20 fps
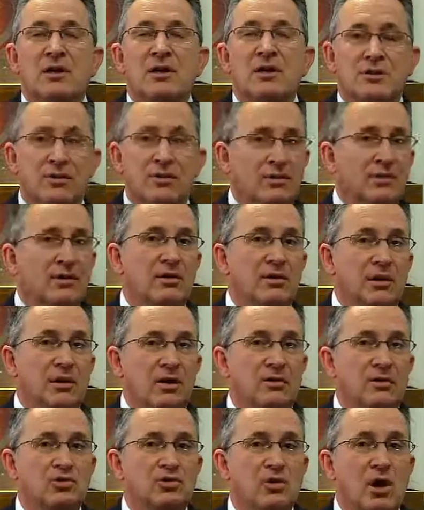they're in a lot
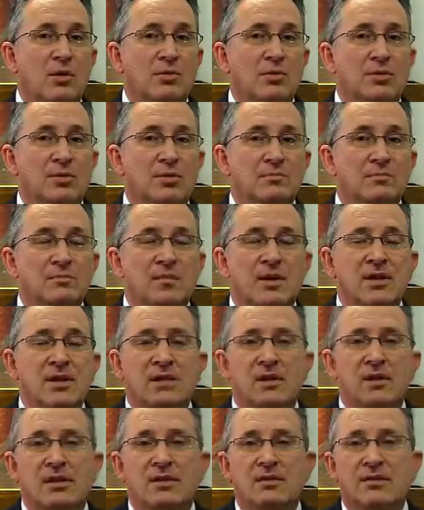of trouble.
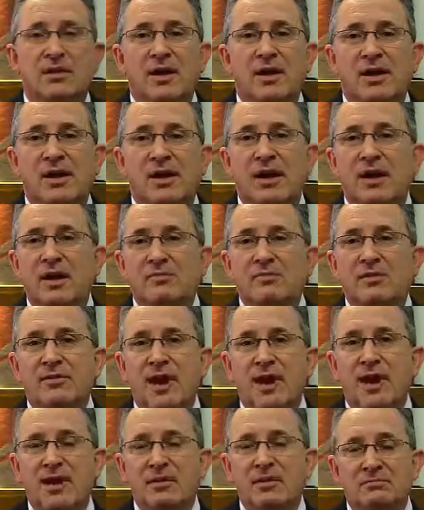They have
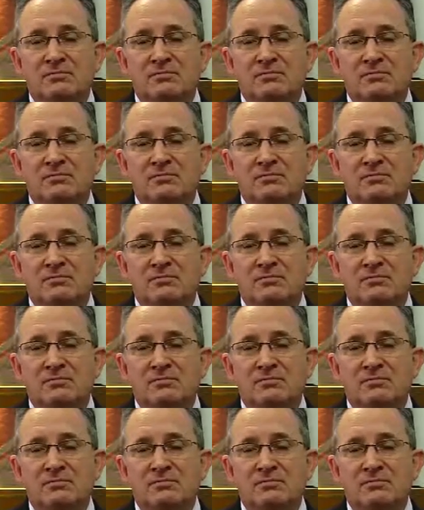had